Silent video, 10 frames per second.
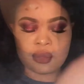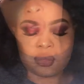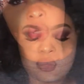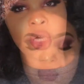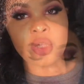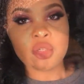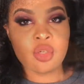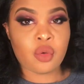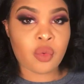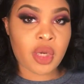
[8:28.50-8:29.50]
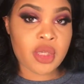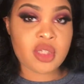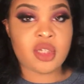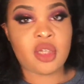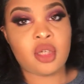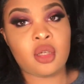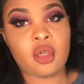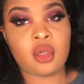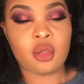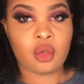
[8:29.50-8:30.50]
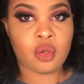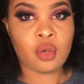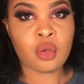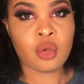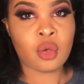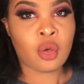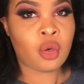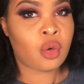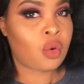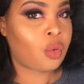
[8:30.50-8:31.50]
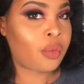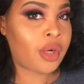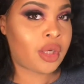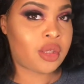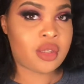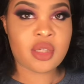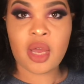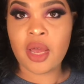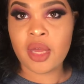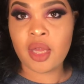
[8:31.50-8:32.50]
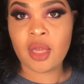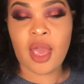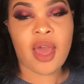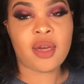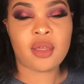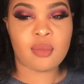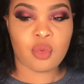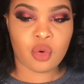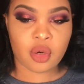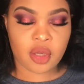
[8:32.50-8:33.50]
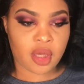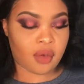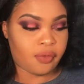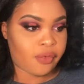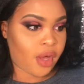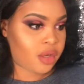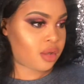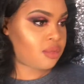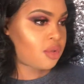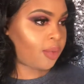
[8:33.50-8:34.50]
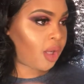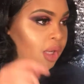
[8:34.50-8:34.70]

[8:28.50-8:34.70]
okay so what i did was I added more like volume to my